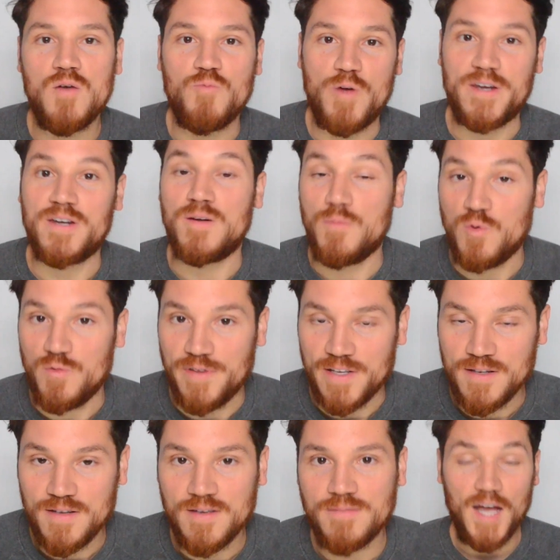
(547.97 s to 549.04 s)
ready to move
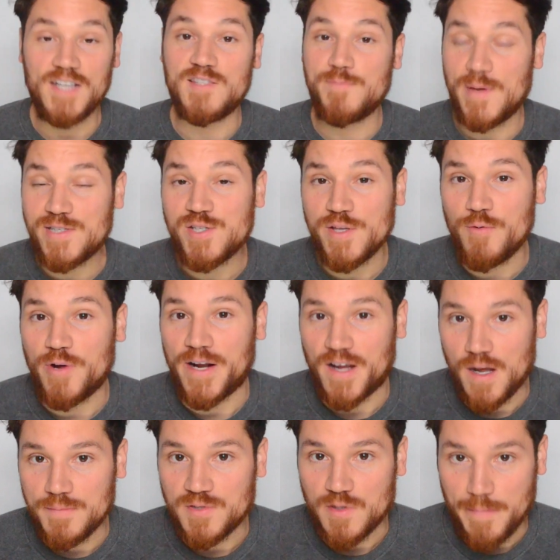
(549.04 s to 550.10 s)
in, especially when it
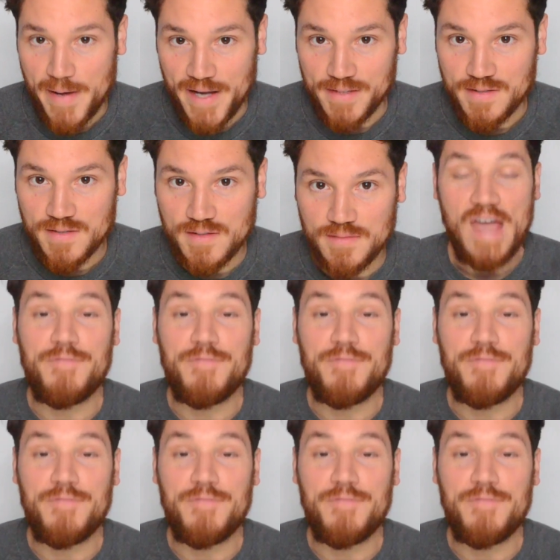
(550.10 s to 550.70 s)
comes to pets.